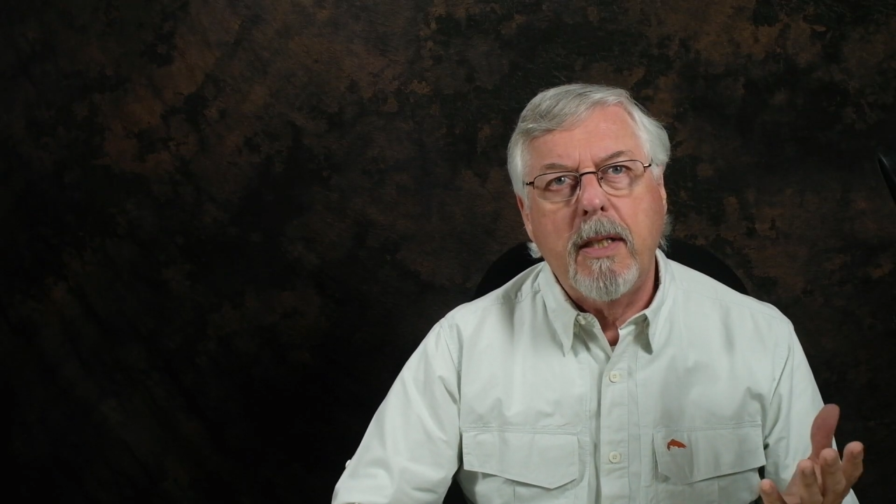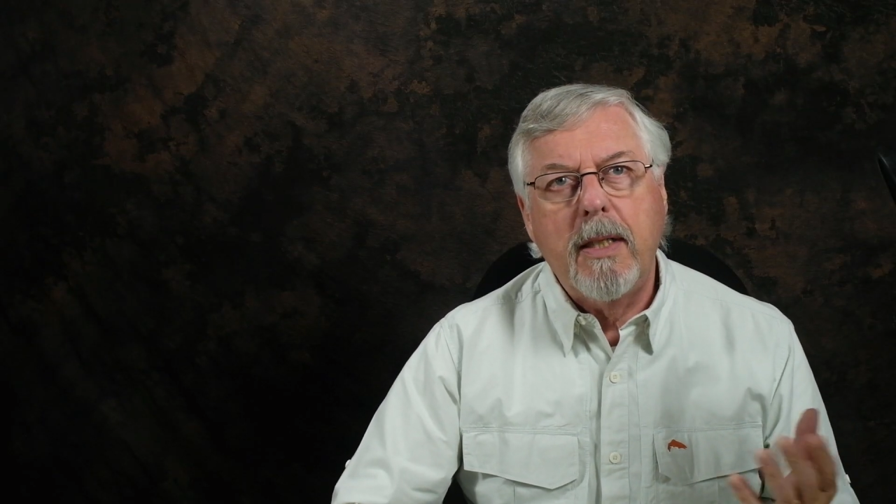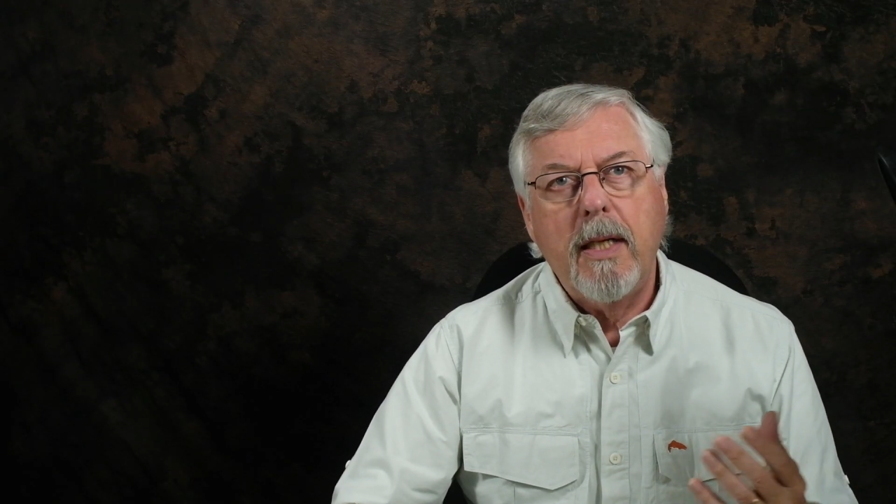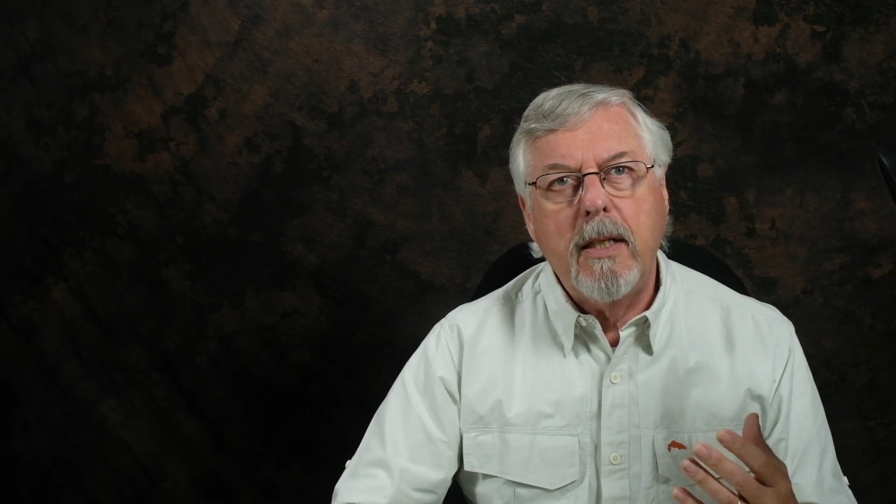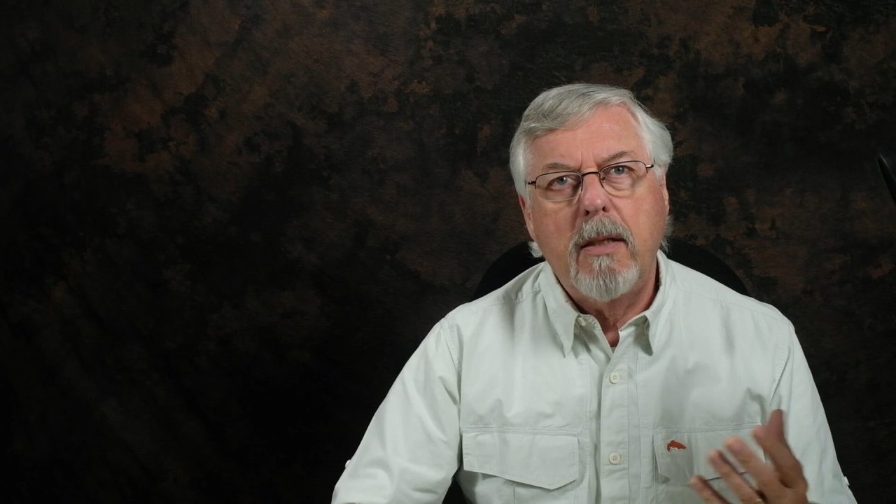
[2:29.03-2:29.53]
They
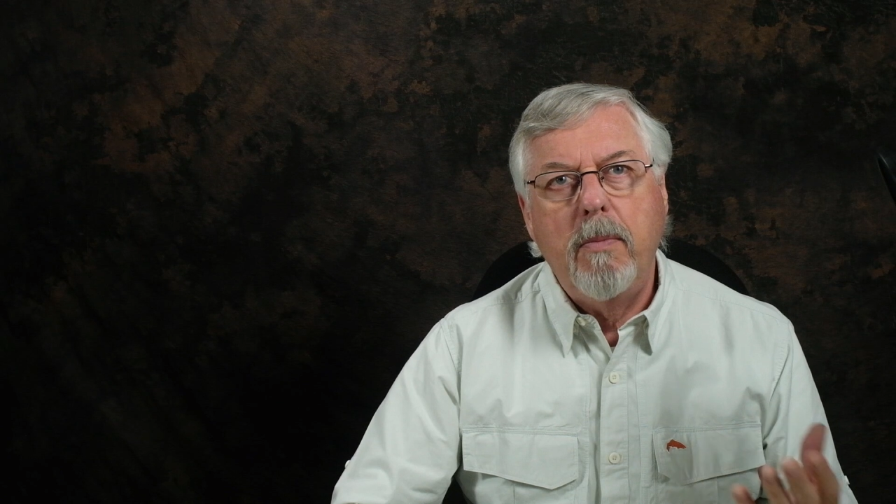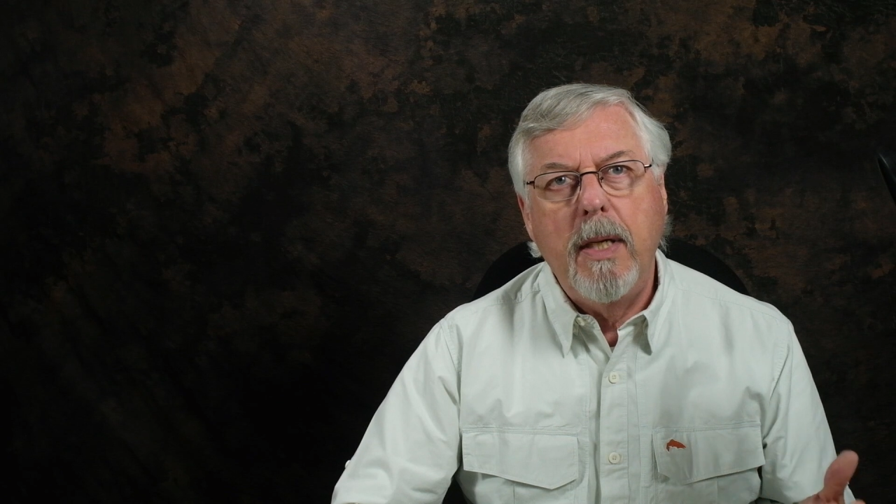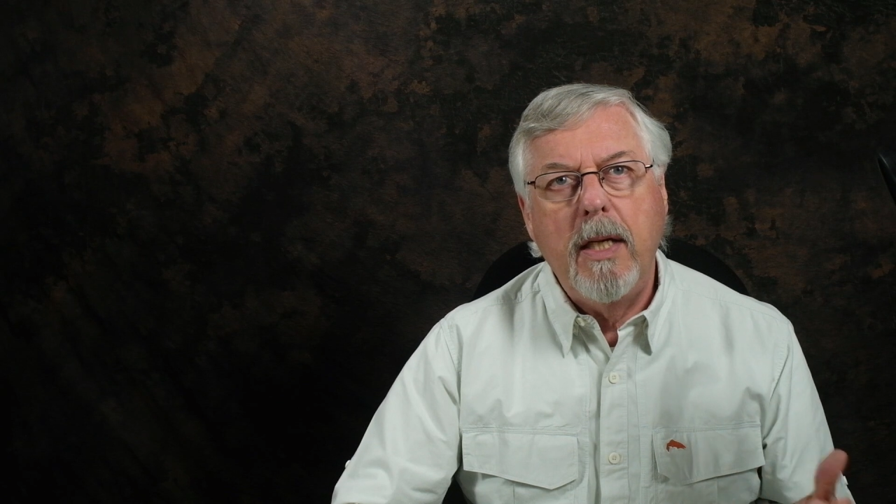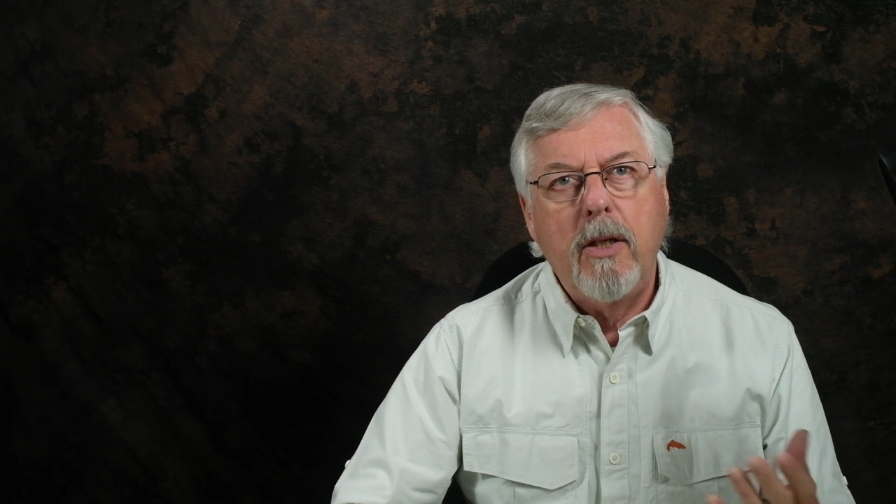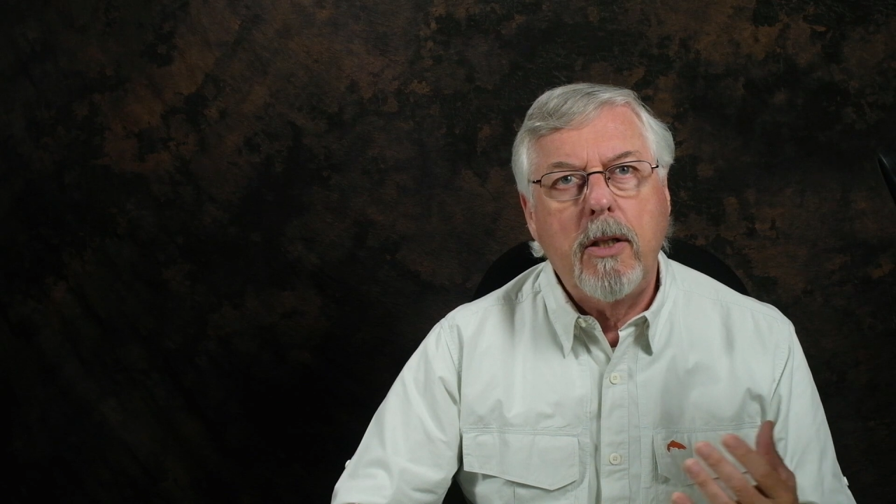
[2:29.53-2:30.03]
tend to
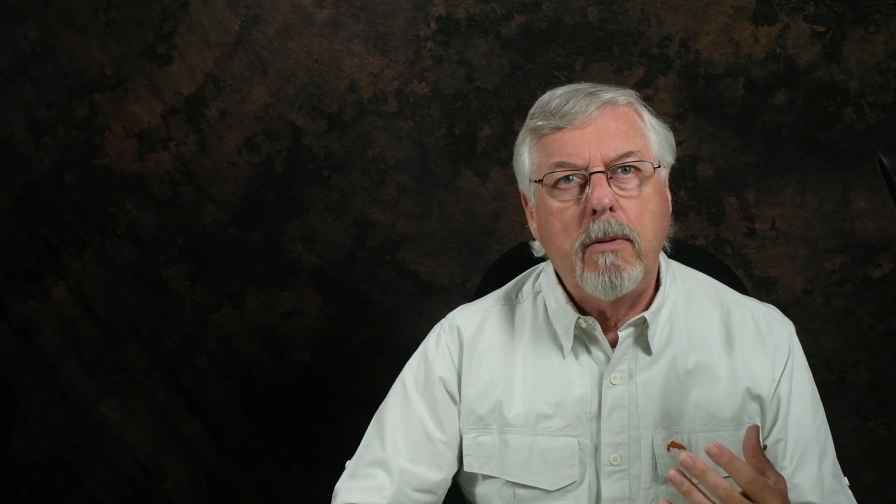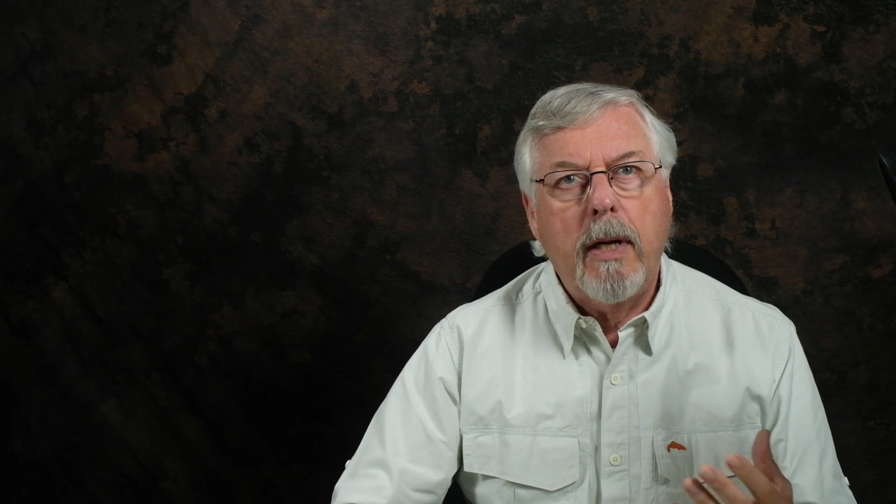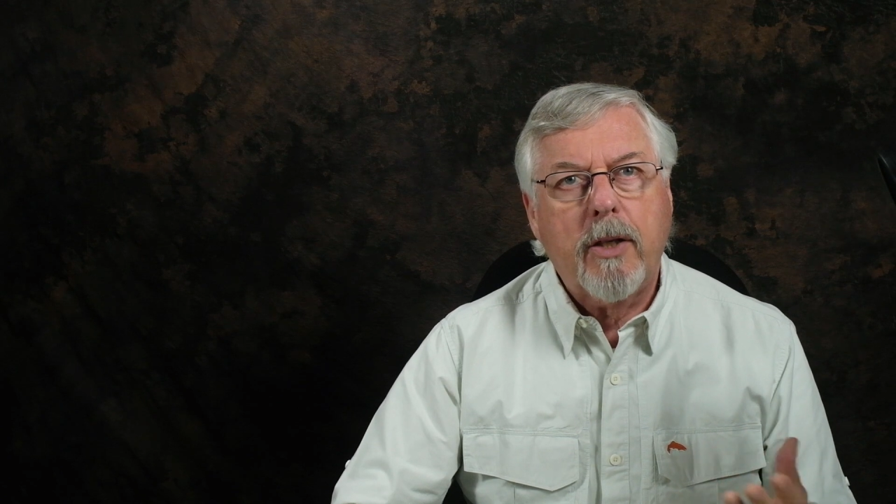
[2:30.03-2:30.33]
be 2